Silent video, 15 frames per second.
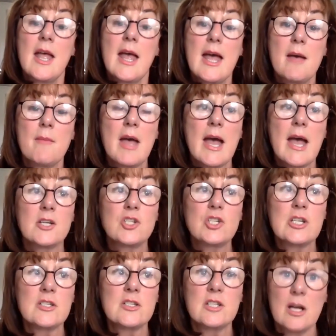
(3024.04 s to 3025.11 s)
And
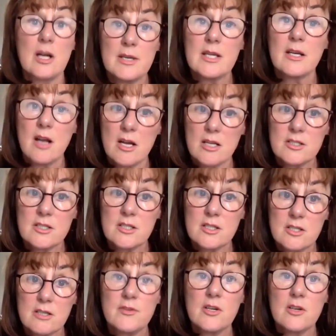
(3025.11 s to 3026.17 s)
she's doubly
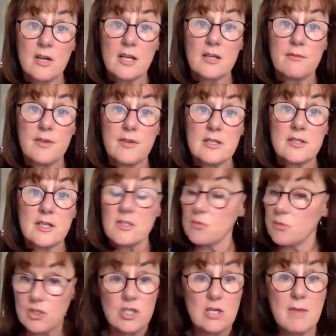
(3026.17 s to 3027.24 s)
incontinent of urine and feces,
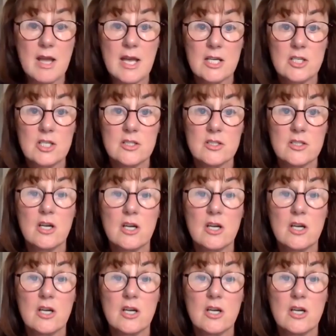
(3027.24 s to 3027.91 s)
which she manages.